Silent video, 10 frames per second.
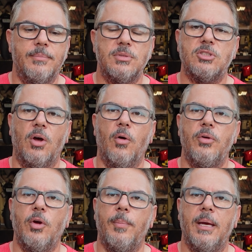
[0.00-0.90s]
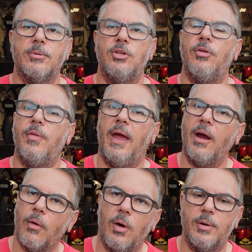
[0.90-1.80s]
so you'll be able to do the
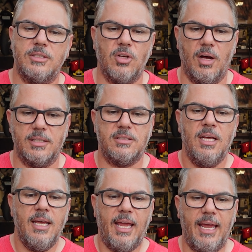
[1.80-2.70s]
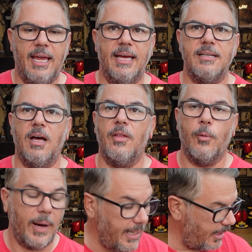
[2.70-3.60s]
aero exhaust. And the
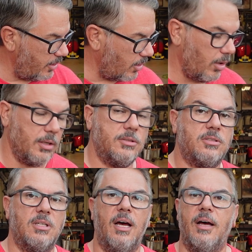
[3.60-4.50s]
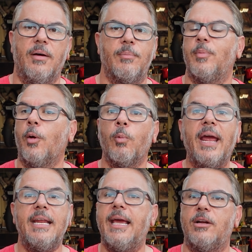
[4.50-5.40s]
radiator guards, the
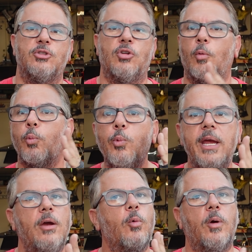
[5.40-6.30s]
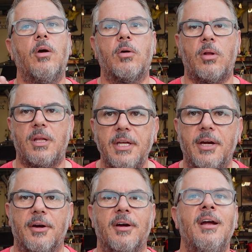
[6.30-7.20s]
radiators are real
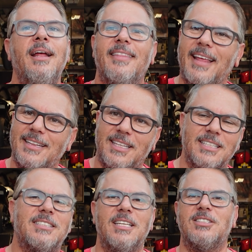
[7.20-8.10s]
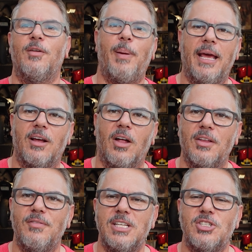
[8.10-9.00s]
clear that this is the
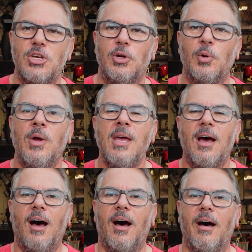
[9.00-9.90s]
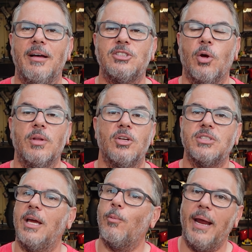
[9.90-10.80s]
Panigale V2. So it
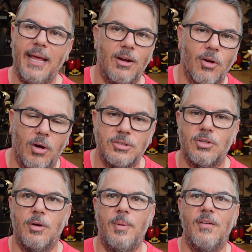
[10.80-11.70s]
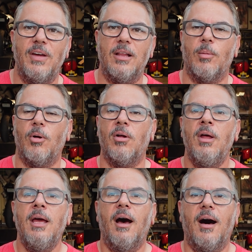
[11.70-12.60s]
looks like radiator guards are going to be available,
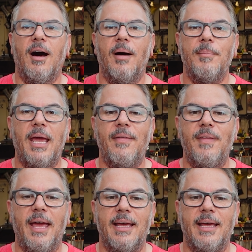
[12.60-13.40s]
and